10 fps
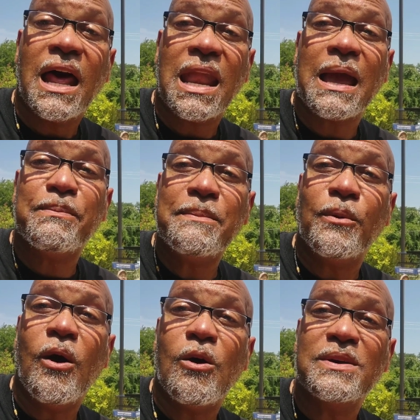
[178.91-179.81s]
like
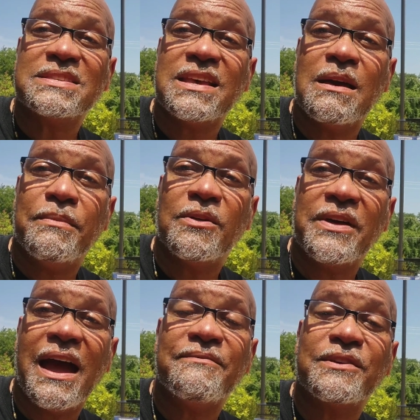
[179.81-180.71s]
people always say about
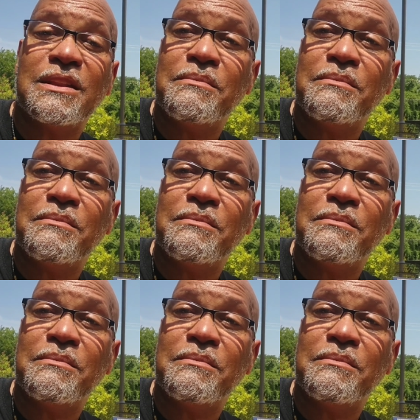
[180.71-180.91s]
the African